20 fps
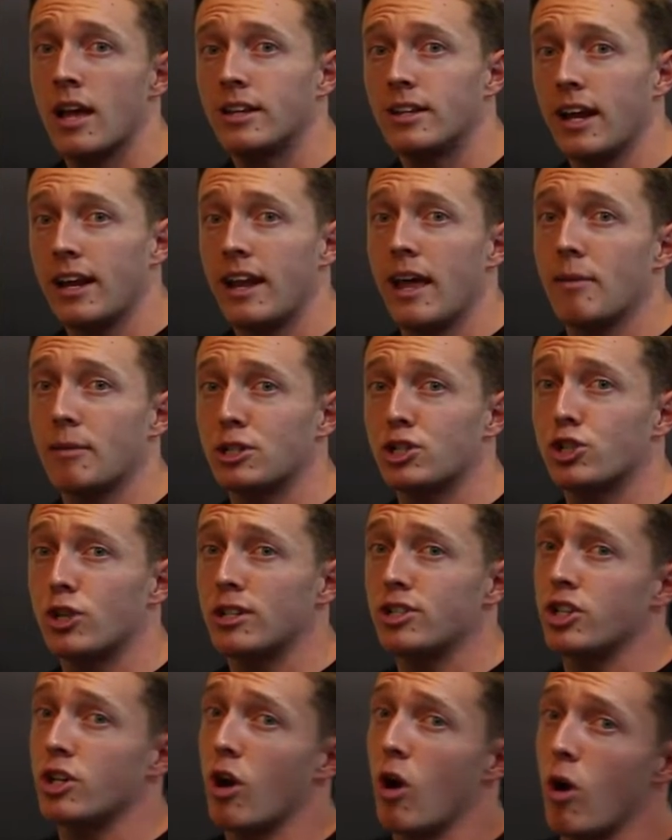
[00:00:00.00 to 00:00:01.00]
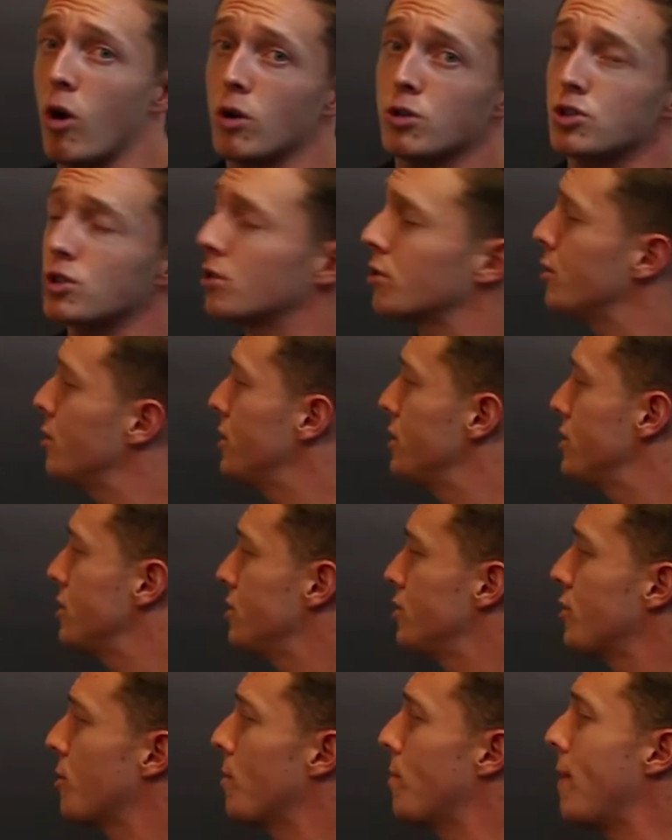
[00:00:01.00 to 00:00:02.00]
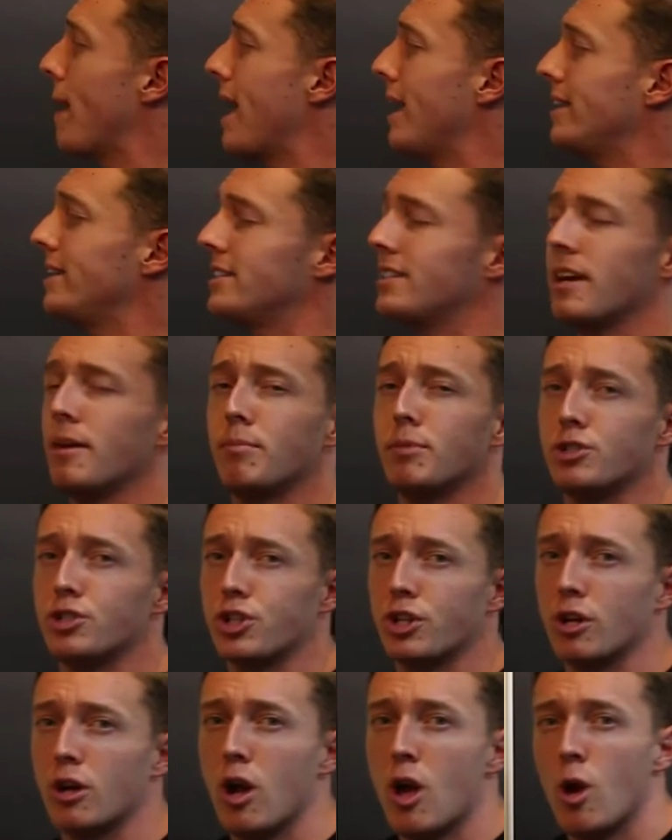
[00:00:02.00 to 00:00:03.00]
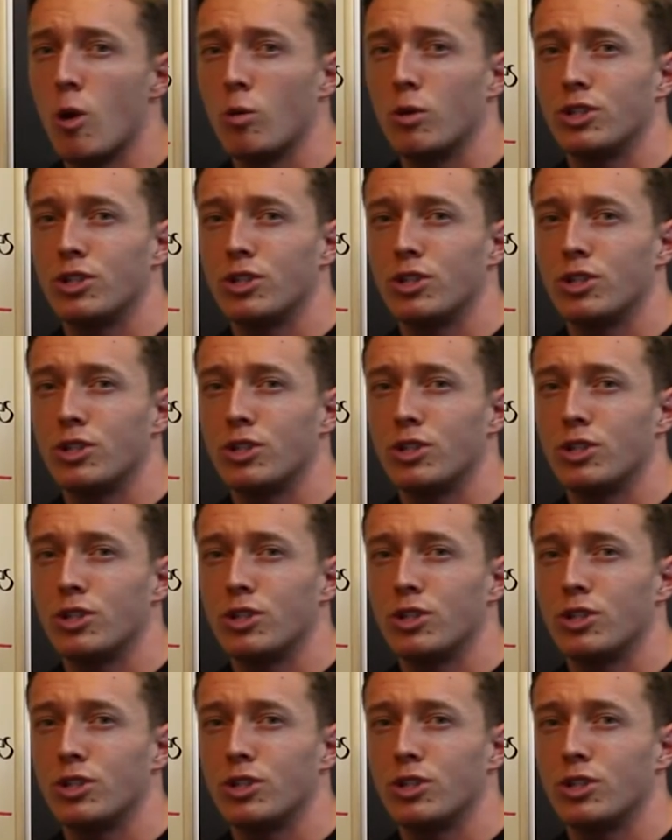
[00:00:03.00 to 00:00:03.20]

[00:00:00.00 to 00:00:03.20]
Dynamic stretching also increases your body temperature,